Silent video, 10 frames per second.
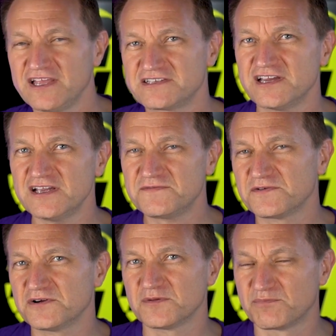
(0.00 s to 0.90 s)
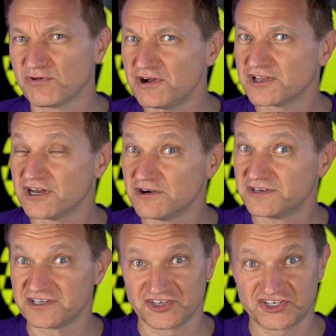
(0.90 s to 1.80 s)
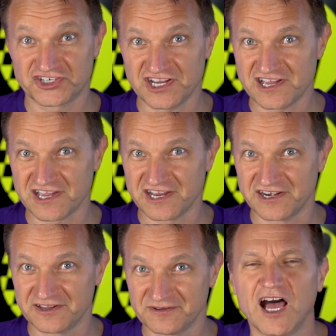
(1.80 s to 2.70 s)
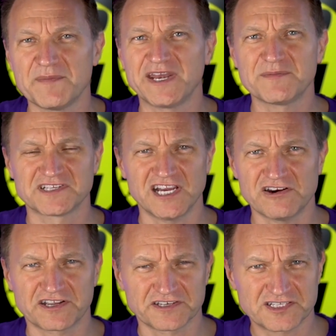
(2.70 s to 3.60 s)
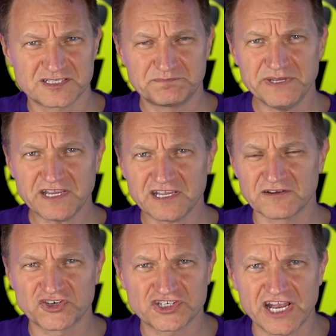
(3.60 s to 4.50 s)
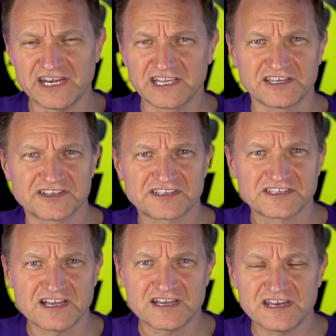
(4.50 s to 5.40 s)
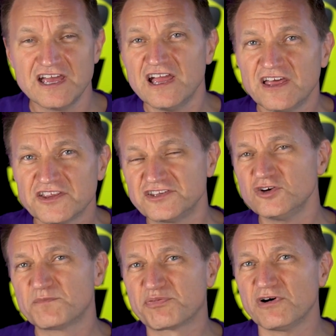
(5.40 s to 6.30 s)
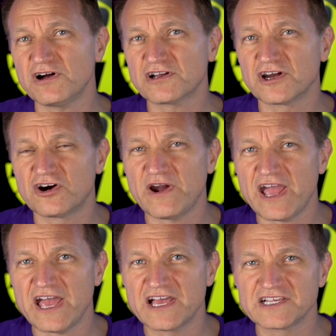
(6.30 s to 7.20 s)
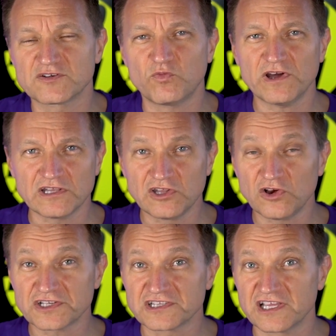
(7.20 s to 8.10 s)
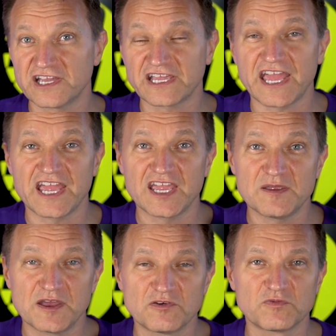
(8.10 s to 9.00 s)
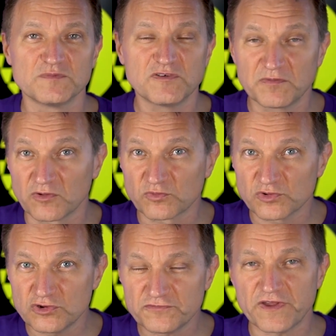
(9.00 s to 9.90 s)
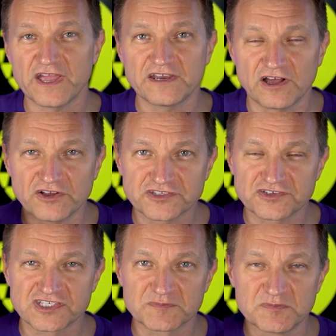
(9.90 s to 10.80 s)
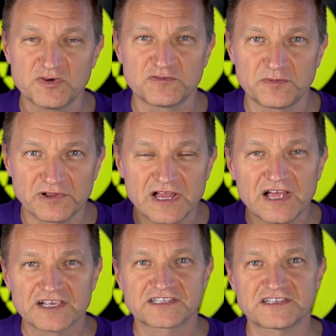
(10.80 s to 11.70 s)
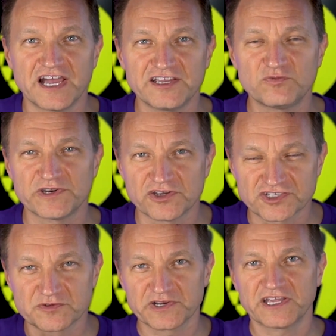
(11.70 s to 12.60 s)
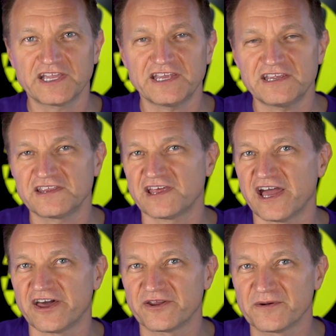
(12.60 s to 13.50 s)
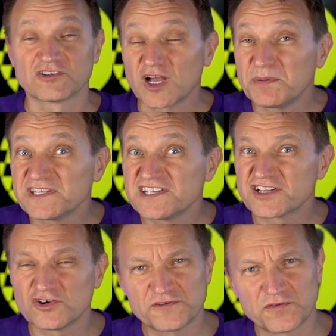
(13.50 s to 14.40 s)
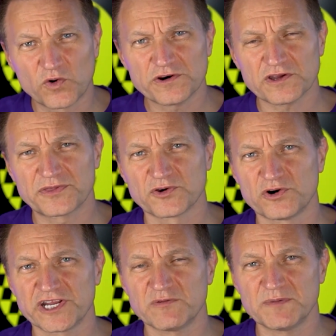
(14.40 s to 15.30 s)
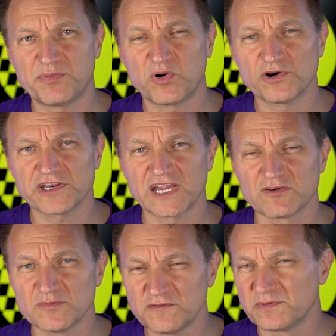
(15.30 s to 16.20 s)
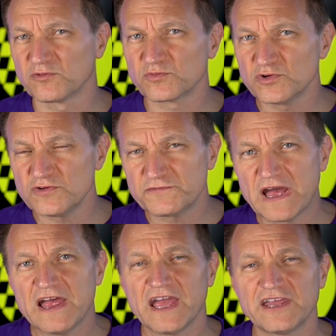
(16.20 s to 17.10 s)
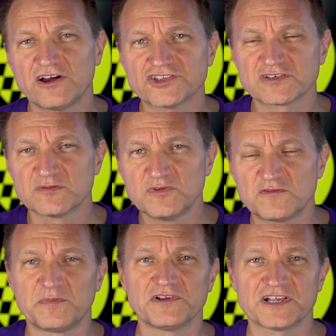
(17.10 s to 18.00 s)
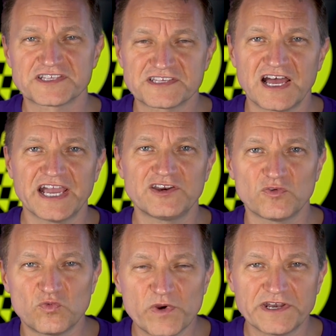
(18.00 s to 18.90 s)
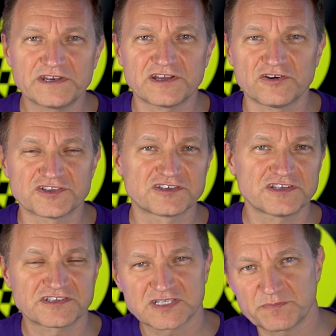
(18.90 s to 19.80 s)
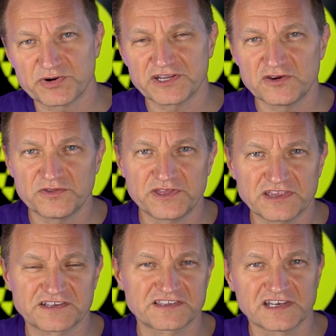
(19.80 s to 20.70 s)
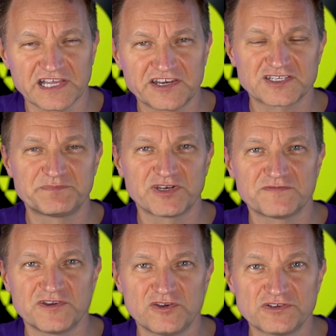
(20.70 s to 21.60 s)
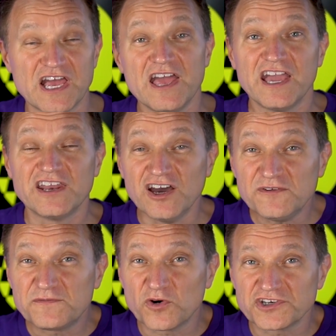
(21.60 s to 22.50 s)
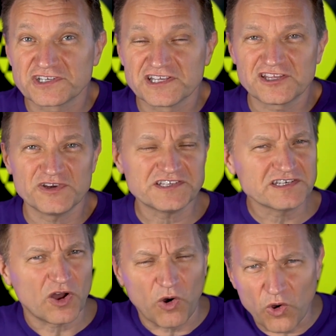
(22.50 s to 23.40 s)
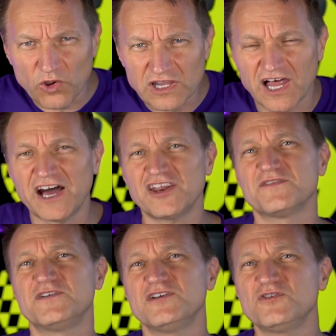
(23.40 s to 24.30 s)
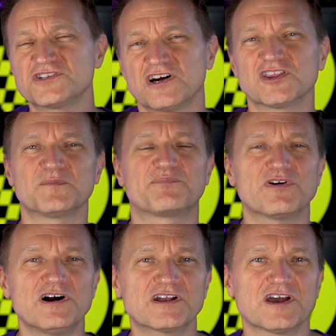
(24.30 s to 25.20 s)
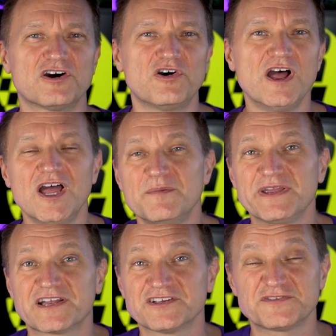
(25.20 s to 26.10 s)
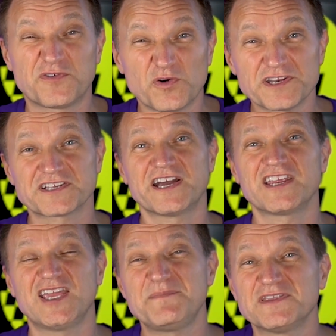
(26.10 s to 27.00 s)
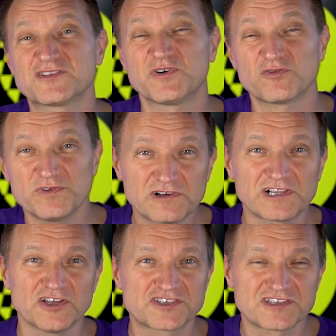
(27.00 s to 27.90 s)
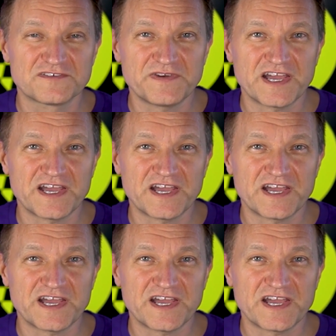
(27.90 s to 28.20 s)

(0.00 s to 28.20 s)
it's time for Bronco to shine. Hi, my name is Eric, and speaking of shining and sun, this new Bronco has what looks like a removable roof and also some removable side windows, so we're gonna get into that. So a couple days ago, Ford Authority reported a removable roof and also removable side windows. So this is a pretty new thing. This is the latest bit of news. And unfortunately, there isn't a whole lot of news on the Bronco because Ford is kind of keeping this one real close to the